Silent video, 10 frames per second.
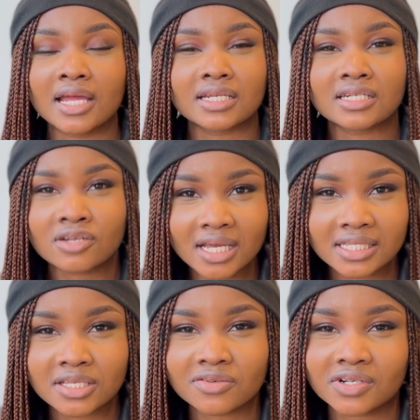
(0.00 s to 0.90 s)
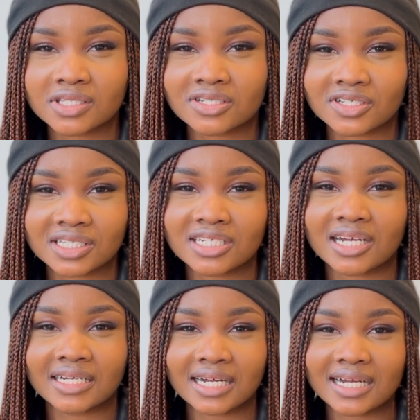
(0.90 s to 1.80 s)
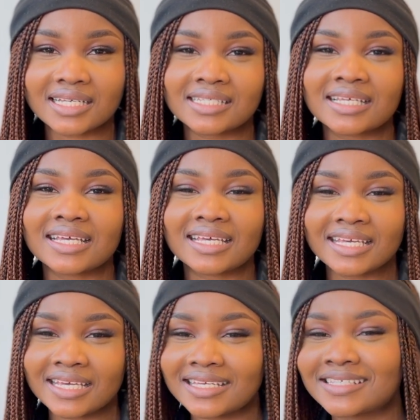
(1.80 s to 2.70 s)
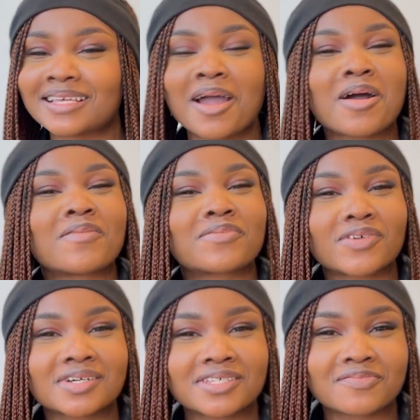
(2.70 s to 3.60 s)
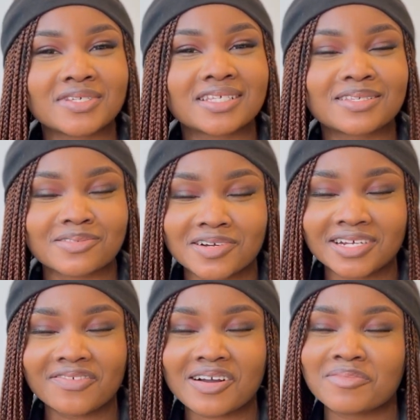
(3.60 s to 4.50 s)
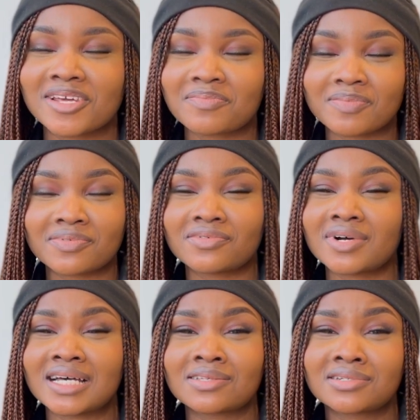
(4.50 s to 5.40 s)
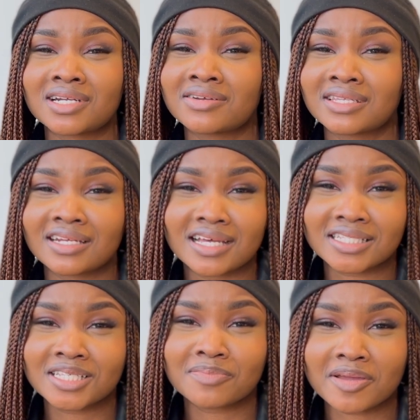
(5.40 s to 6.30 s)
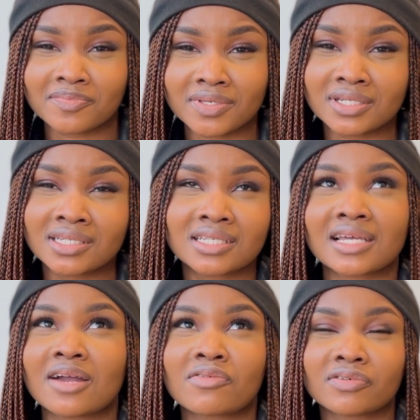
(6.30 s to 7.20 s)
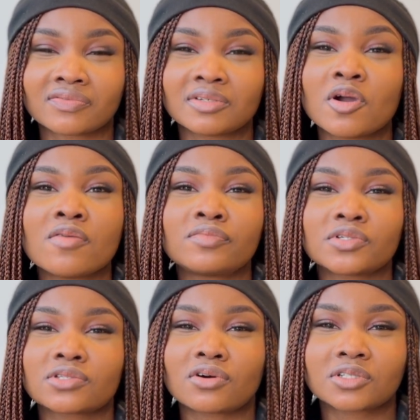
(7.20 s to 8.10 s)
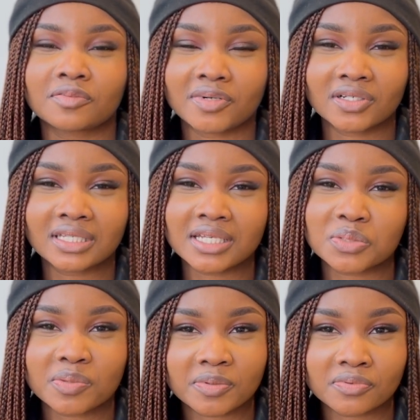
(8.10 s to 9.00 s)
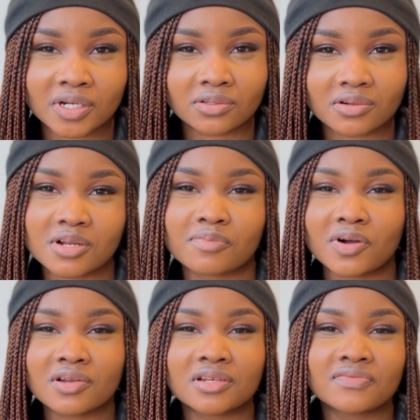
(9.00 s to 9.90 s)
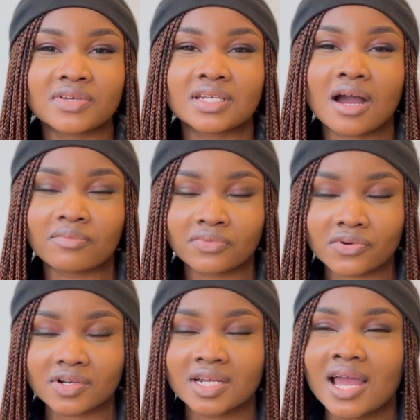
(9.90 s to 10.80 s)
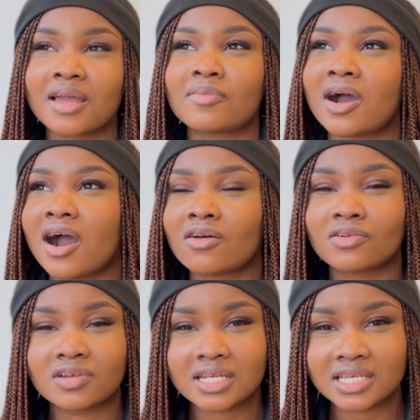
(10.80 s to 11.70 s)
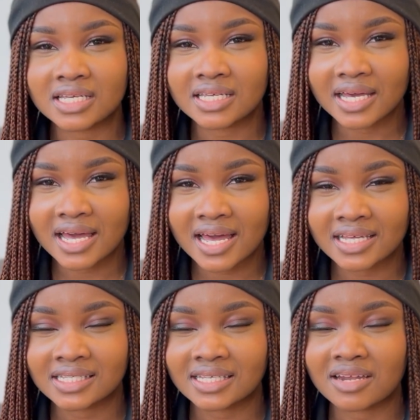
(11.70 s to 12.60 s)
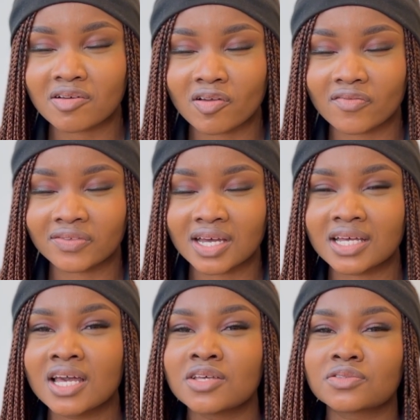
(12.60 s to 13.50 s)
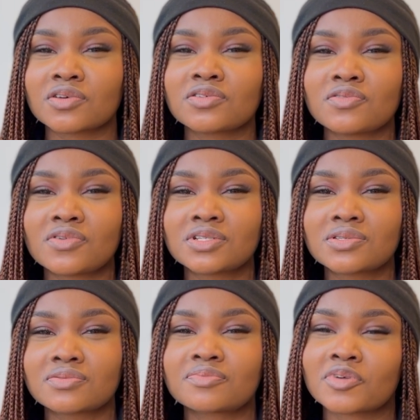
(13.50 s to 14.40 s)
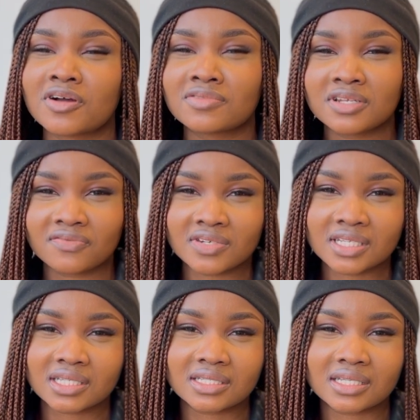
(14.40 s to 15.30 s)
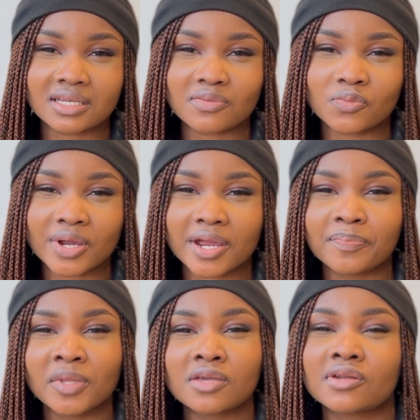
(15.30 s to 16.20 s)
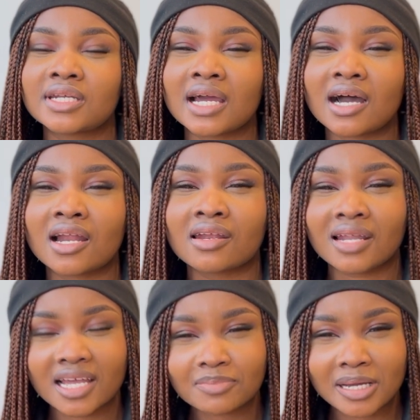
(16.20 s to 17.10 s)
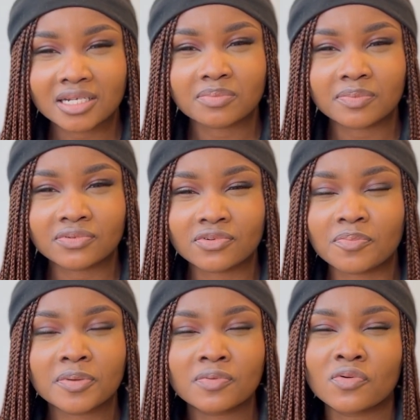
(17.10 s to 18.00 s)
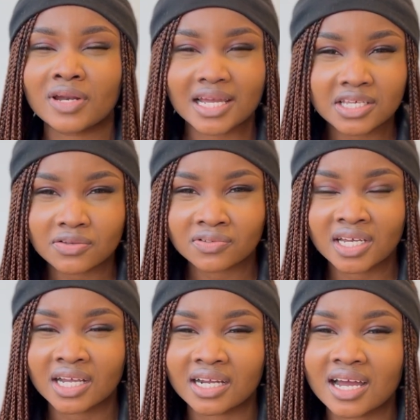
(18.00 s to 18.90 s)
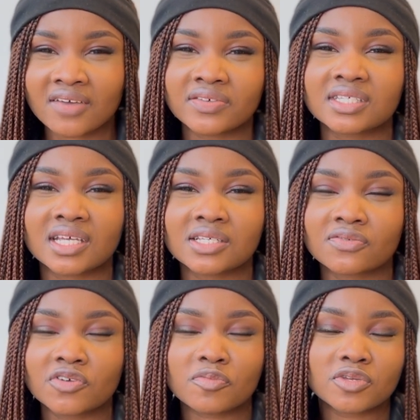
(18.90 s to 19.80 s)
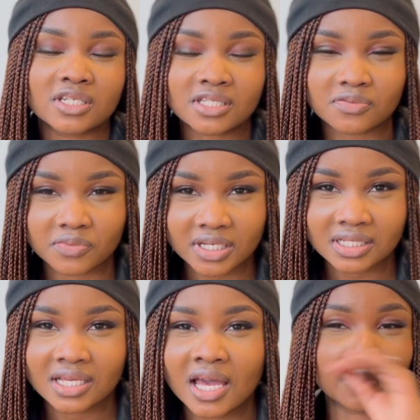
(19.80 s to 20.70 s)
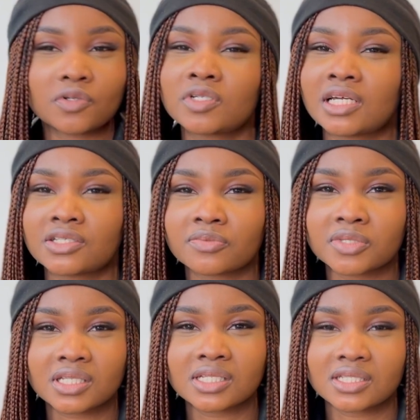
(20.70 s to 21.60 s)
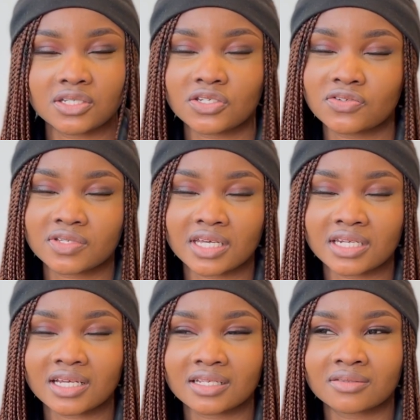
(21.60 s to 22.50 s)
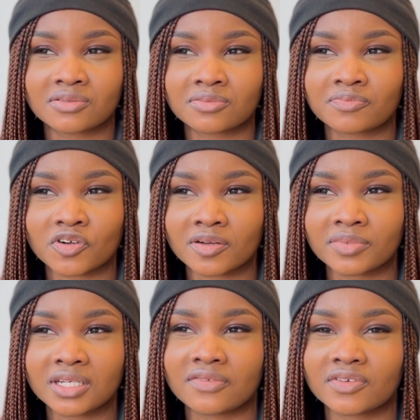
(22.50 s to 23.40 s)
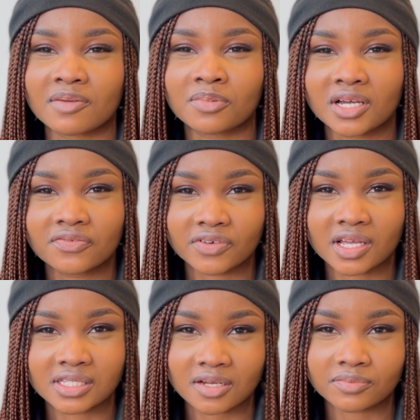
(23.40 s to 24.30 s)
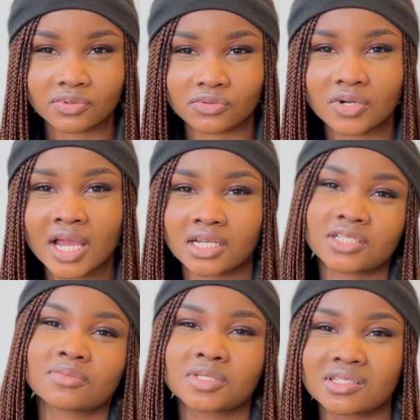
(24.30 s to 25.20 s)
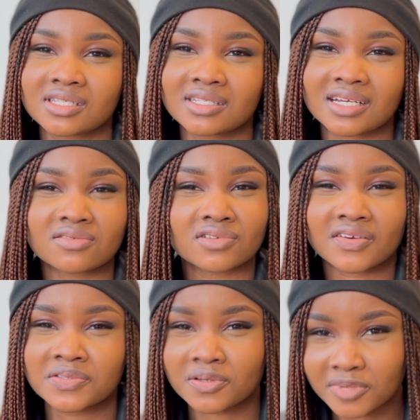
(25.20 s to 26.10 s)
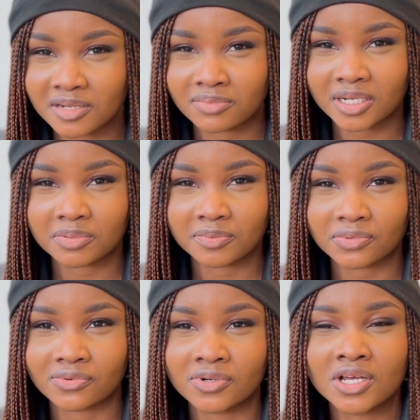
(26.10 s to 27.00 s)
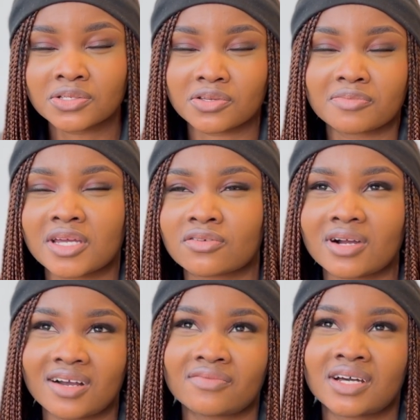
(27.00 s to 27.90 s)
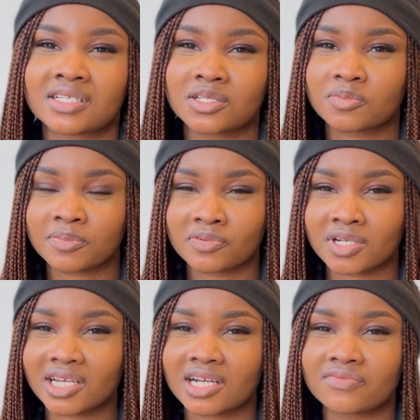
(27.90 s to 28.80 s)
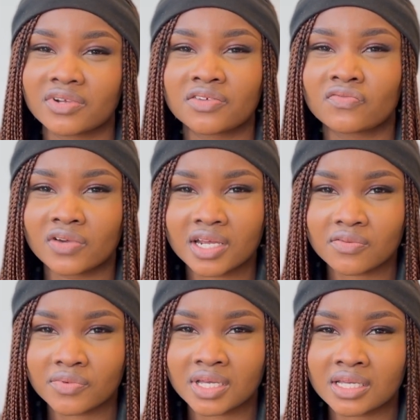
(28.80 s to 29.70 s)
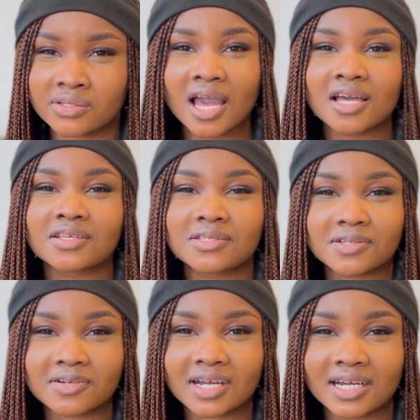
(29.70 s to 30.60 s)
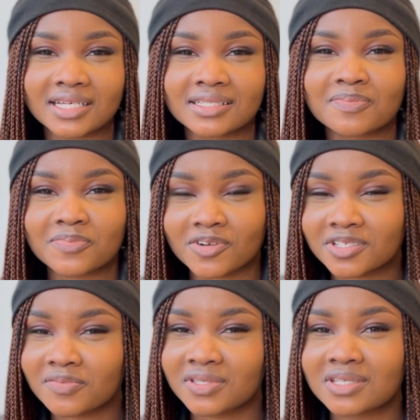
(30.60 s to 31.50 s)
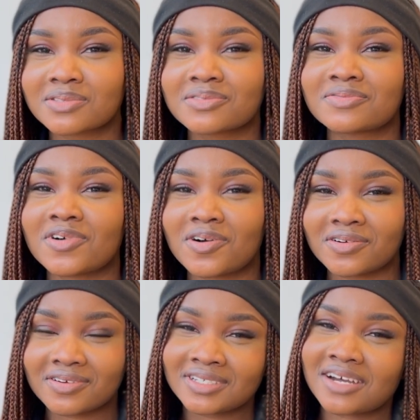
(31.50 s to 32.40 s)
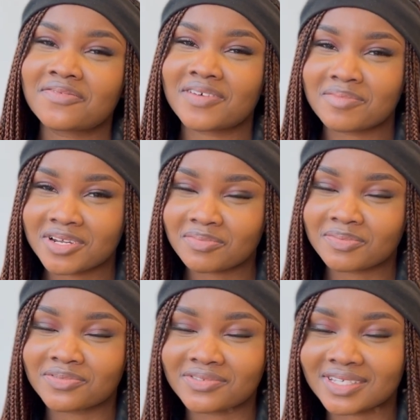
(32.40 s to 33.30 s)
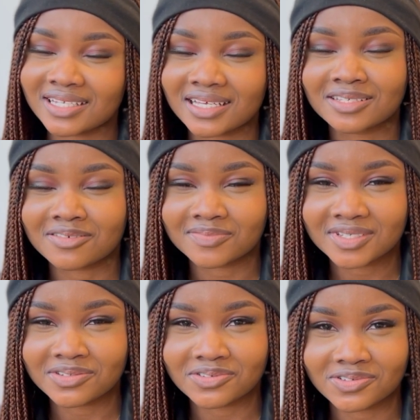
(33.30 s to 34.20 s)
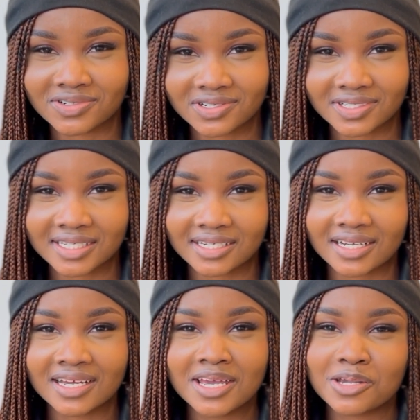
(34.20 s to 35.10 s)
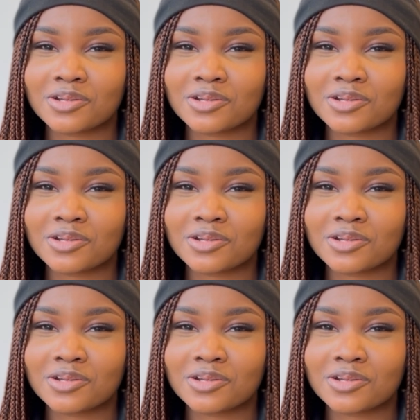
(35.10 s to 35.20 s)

The next thing you want to consider, guys, is proximity to other familiar people. As underrated as this might be, this is like one of the most talked about things when people are talking about living abroad, about how lonely it gets and all of that. So you want to probably live in a city where there are like-minded people or people like you that you can have a sense of community with. There are some cities in the UK that probably, if you are black, for example, there are some cities that don't have so many black people, so you might not have access to people that you can really relate with. So guys, proximity to other familiar people is like something you should consider. You